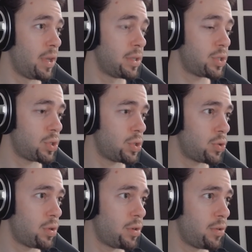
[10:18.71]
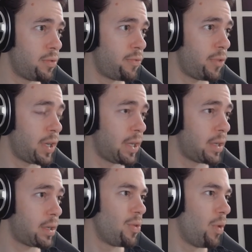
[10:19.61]
it's sort of
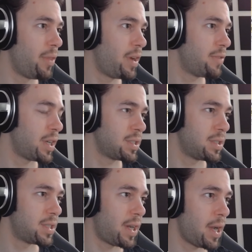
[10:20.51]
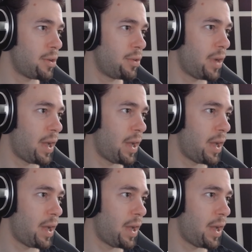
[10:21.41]
like one line of text is diagonal